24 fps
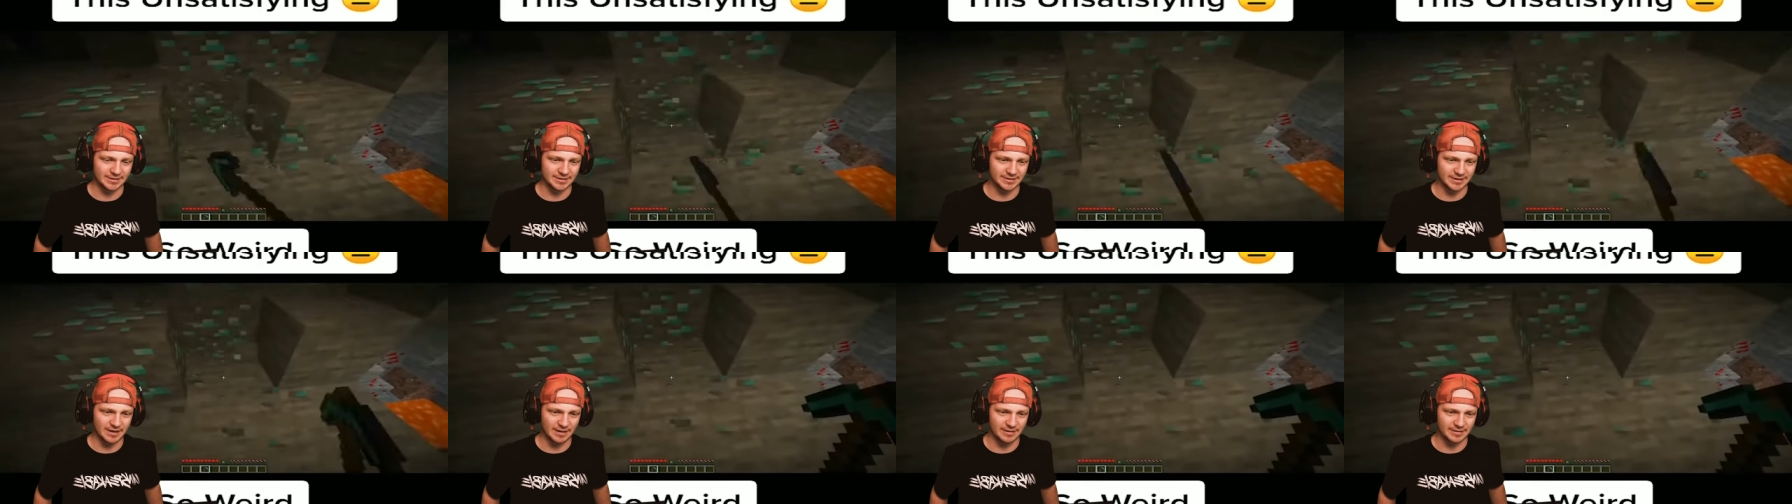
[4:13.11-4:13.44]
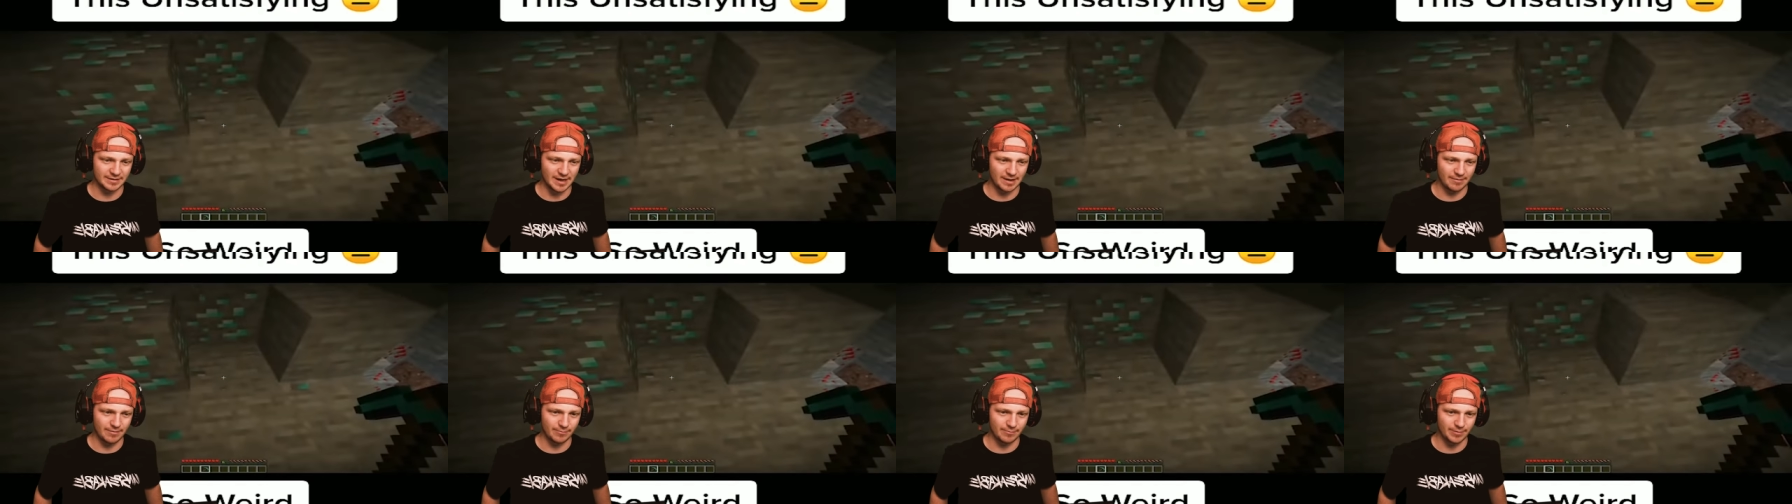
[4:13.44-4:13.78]
He's got a
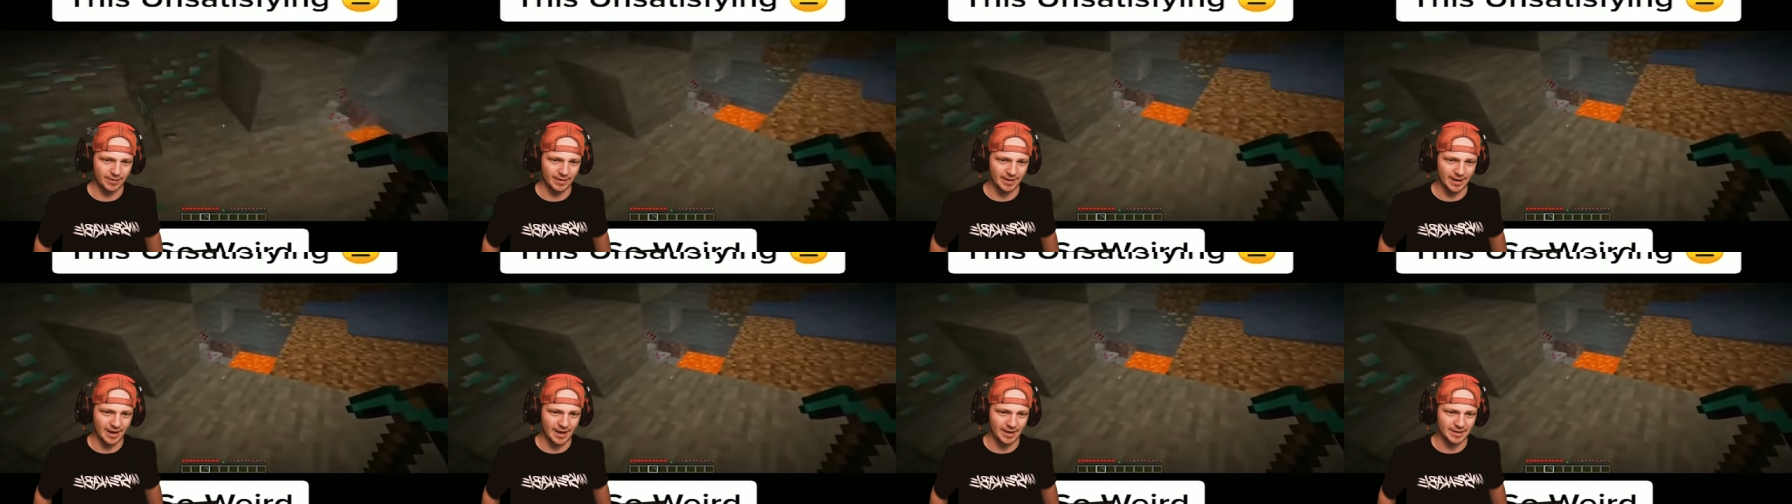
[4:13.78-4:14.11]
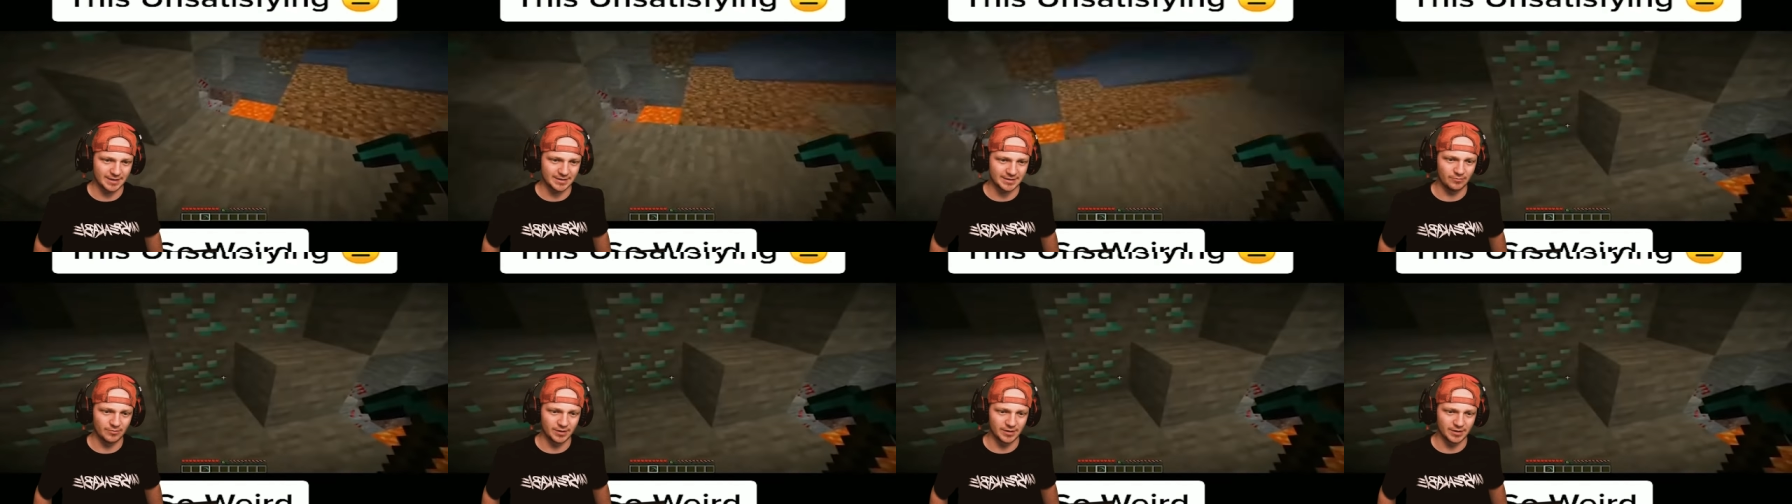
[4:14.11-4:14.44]
diamond
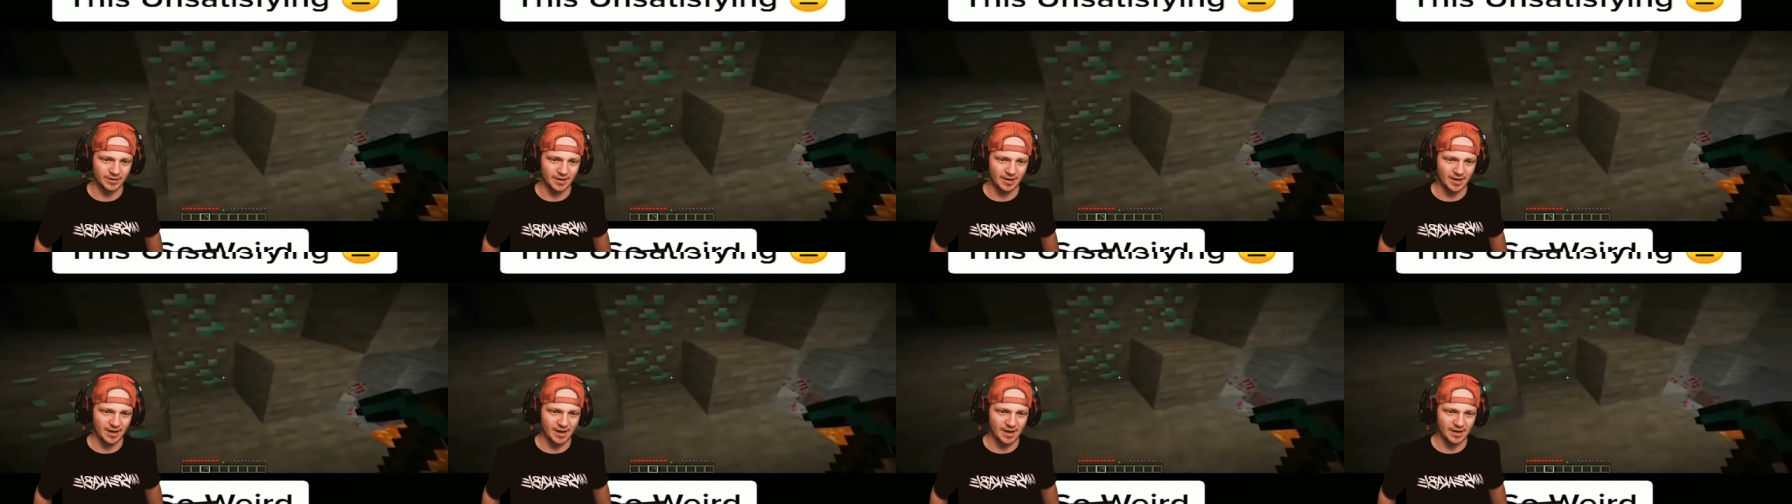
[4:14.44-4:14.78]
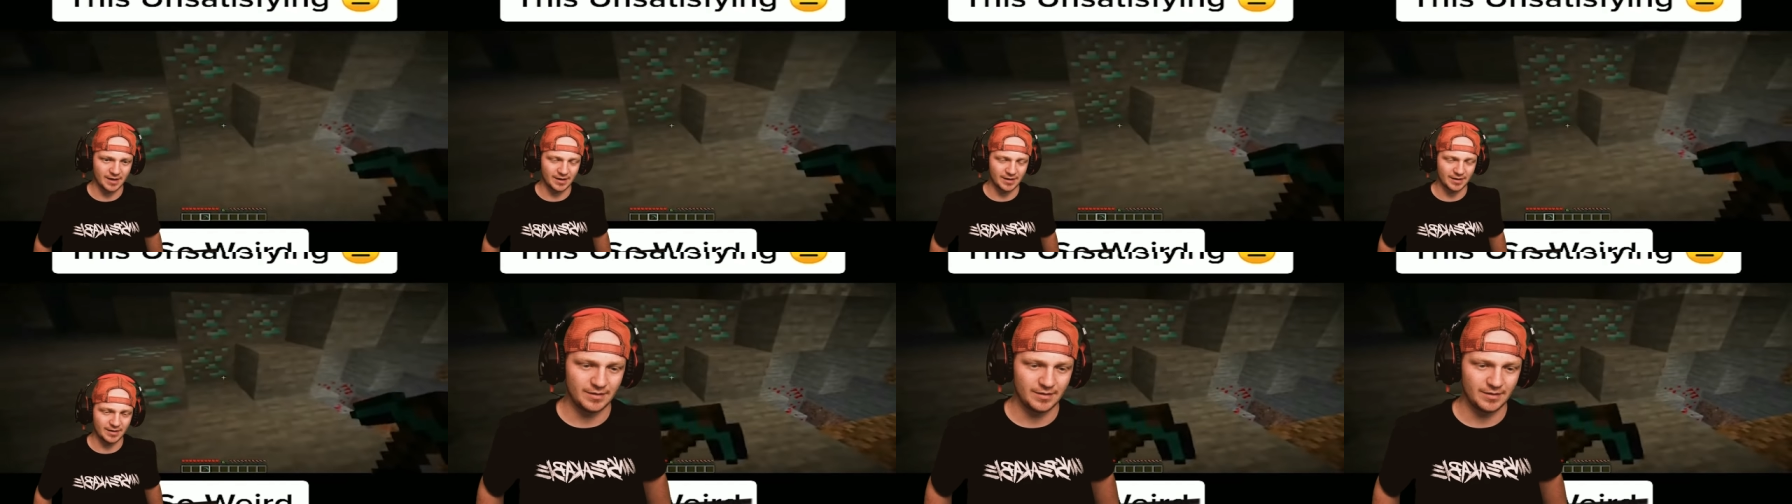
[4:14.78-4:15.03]
pickaxe. What the heck?